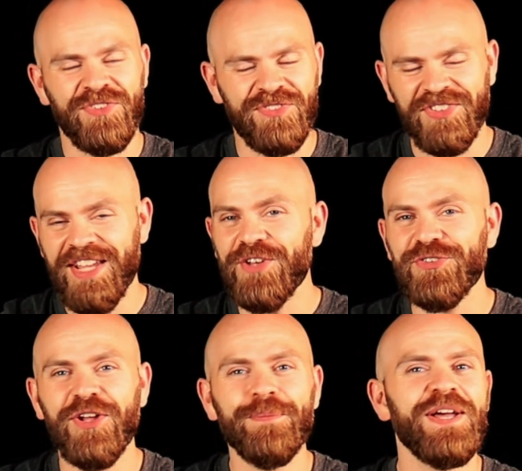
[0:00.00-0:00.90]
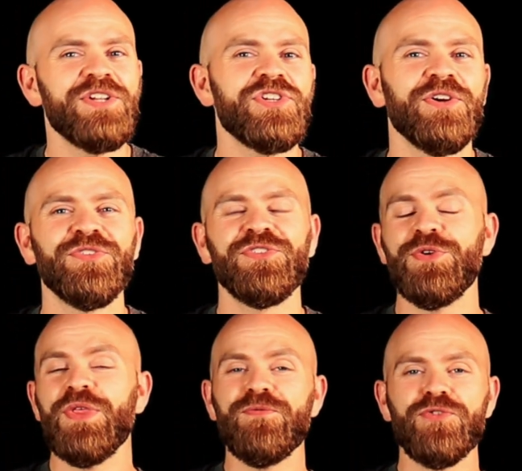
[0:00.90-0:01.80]
scales and arpeggios,
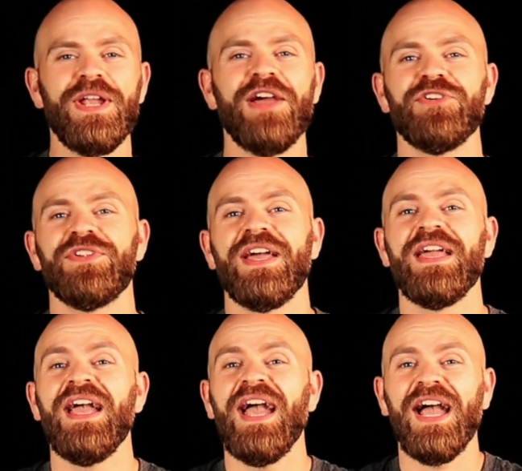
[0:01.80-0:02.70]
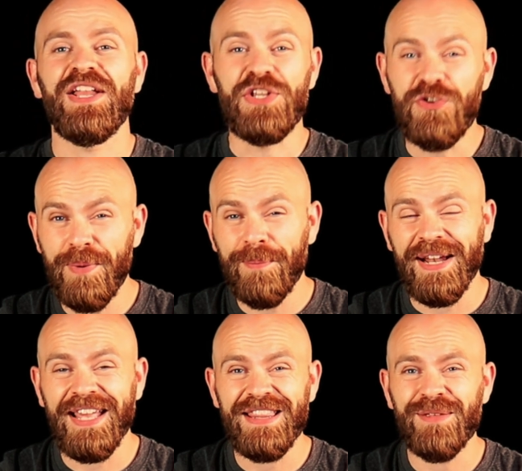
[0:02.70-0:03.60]
do them for an hour a day, and you've been
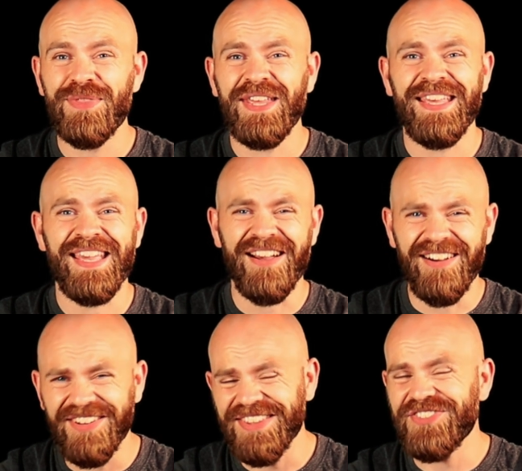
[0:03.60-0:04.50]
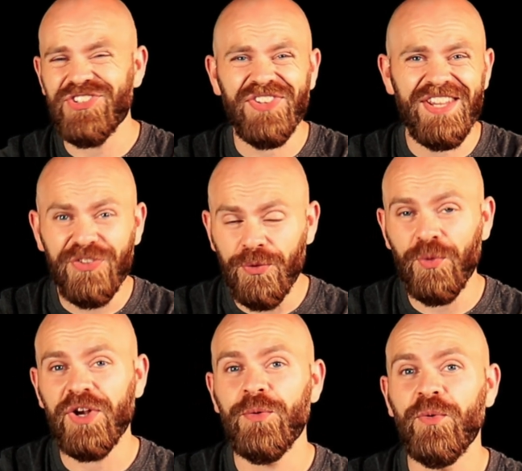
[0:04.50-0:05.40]
playing them thinking, oh, this just isn't
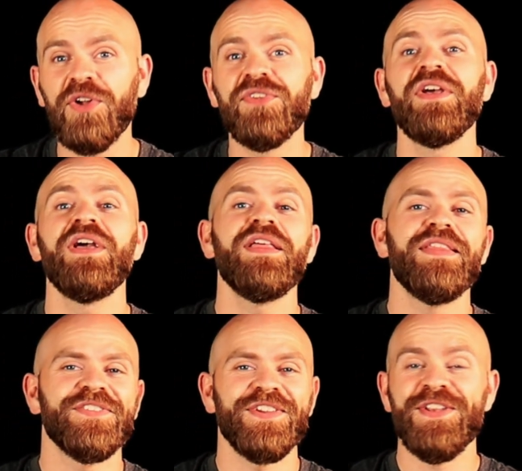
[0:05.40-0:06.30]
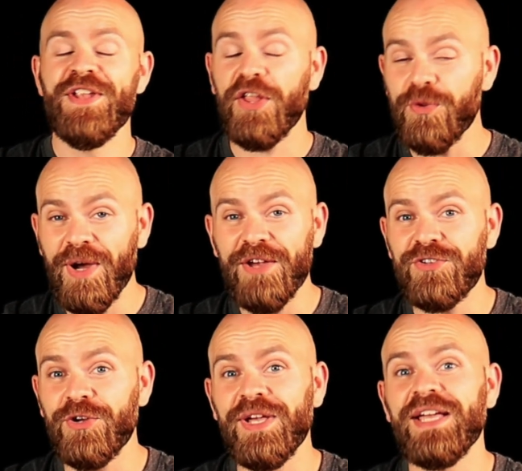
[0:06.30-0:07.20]
what I want, there's another way of
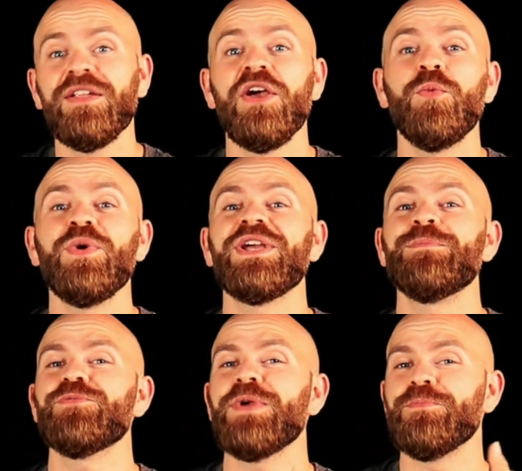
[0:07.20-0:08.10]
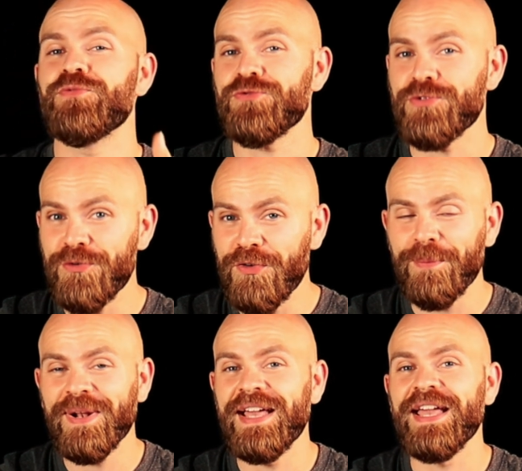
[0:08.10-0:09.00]
doing it, we can improve your
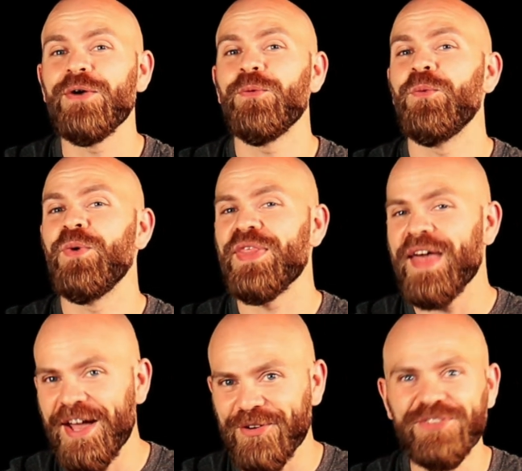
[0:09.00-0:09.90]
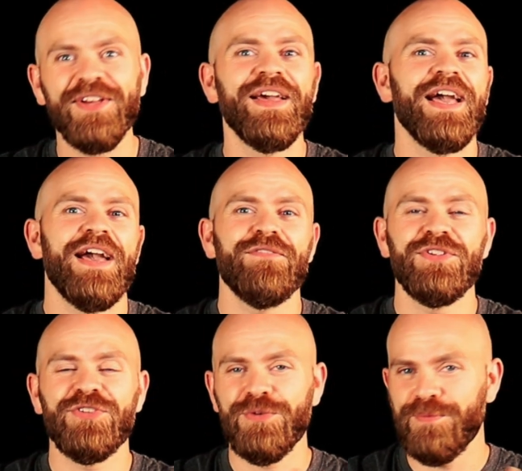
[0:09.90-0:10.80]
playing without
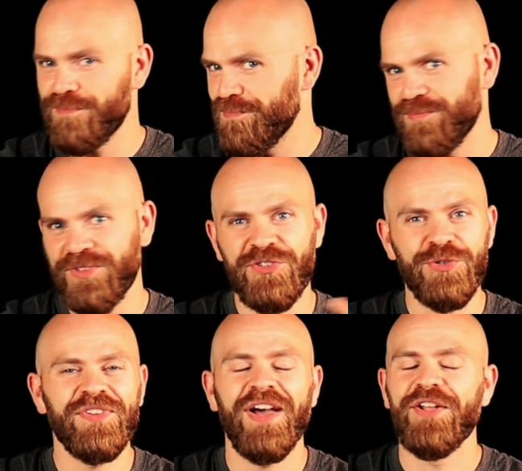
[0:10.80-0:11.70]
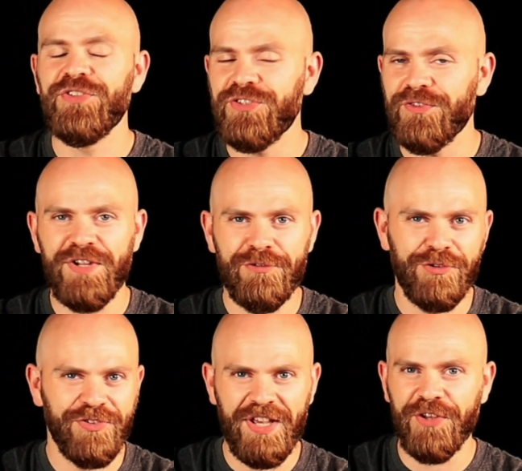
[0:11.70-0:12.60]
having to do tons of
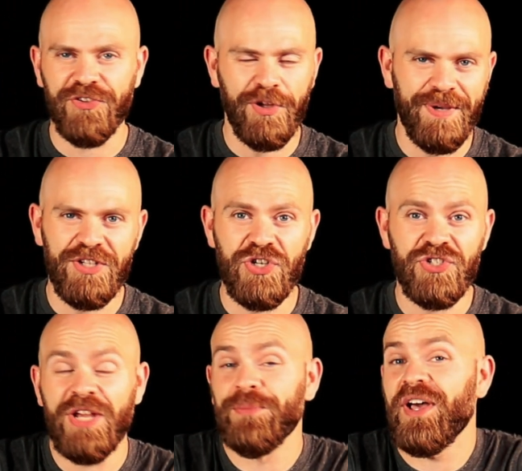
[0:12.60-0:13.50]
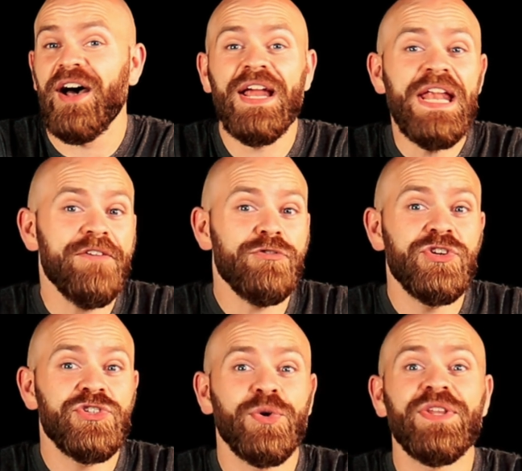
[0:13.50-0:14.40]
different scales and arpeggio shapes. I never
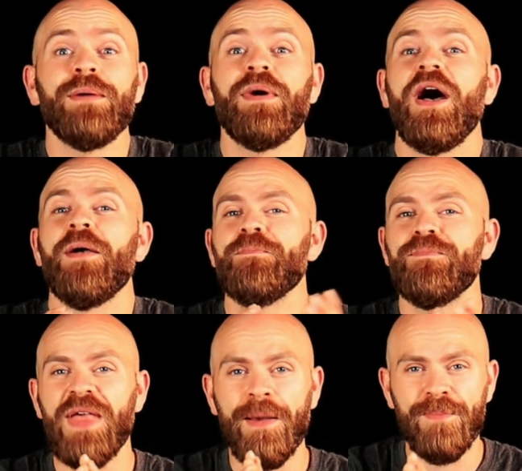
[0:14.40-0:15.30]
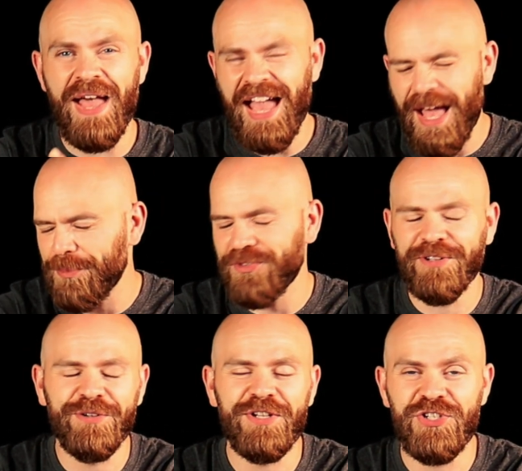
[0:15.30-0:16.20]
enjoyed them. I am
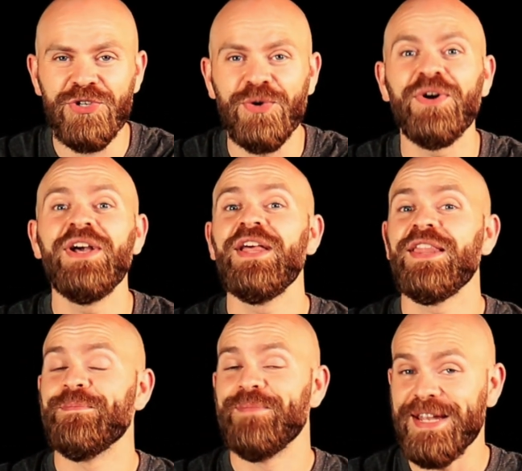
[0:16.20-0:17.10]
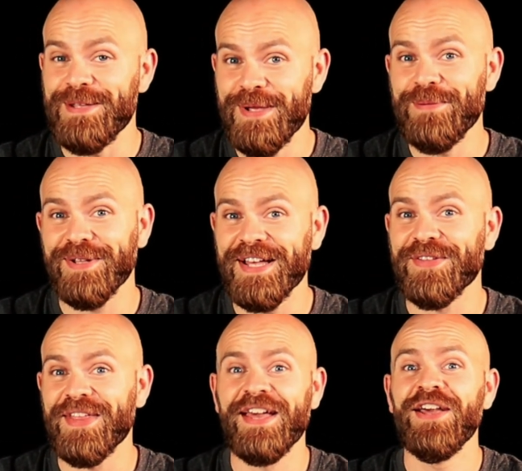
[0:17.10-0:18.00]
absolutely sure there are many people
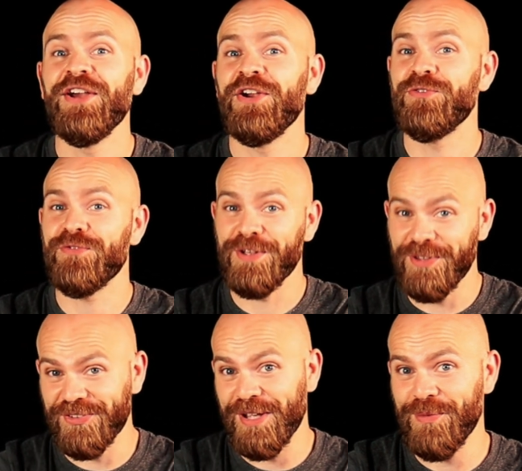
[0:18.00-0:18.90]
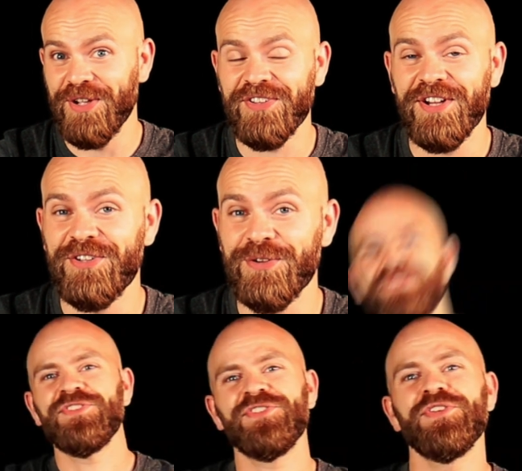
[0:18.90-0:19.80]
out there who feel the same way as I do.
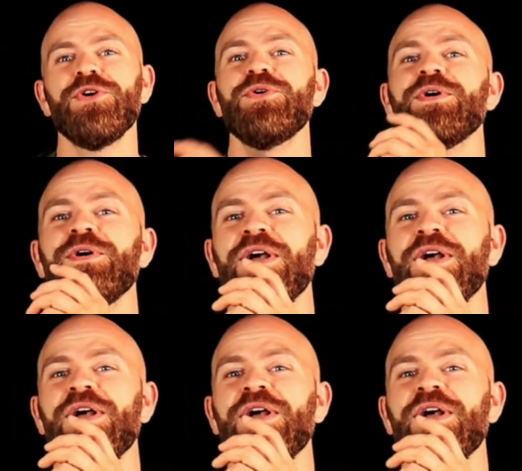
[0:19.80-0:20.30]
So,